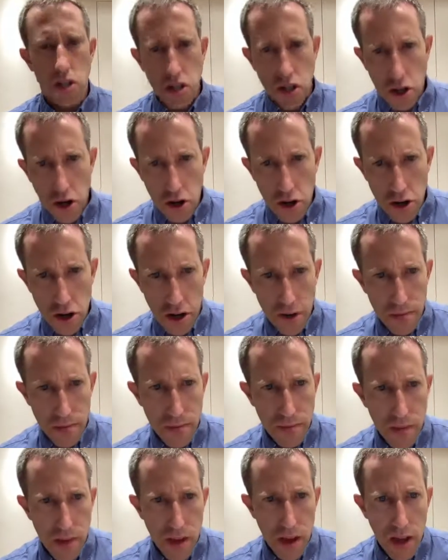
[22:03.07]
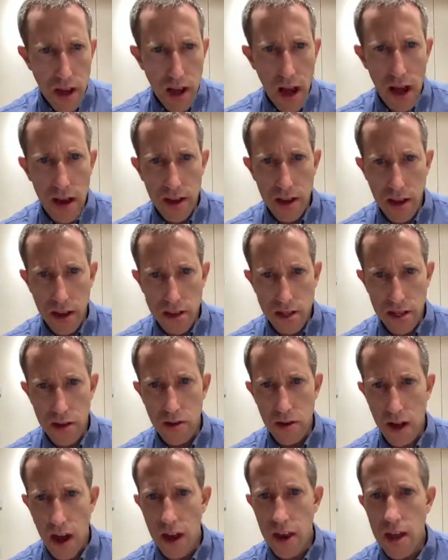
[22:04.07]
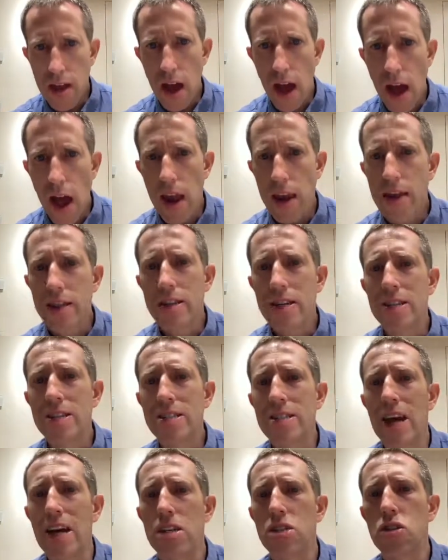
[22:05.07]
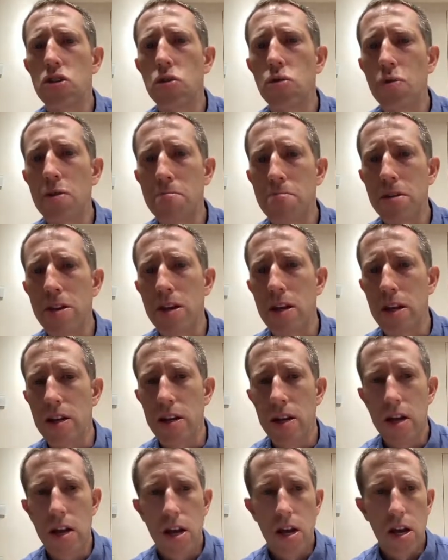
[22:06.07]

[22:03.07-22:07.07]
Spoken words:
Chartered, and you can see, and he did intend to repeat it.